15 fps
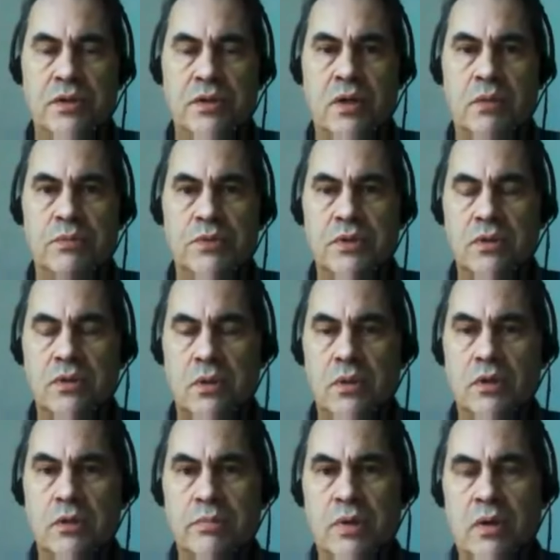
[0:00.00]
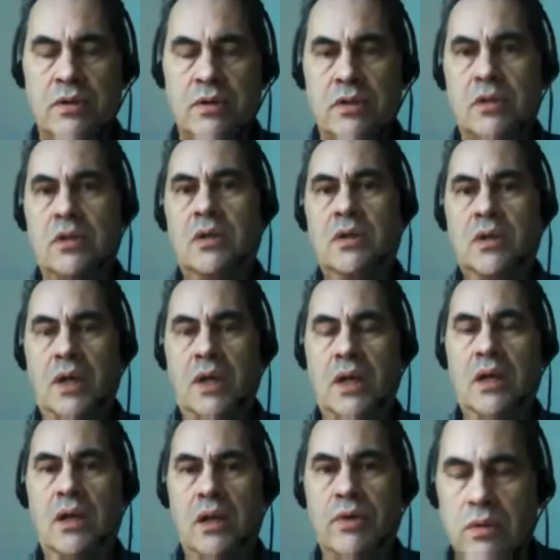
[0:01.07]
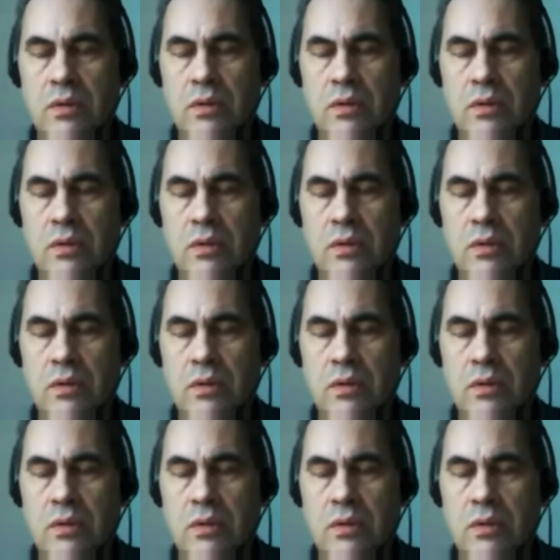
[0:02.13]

comes and joins the party, and lo and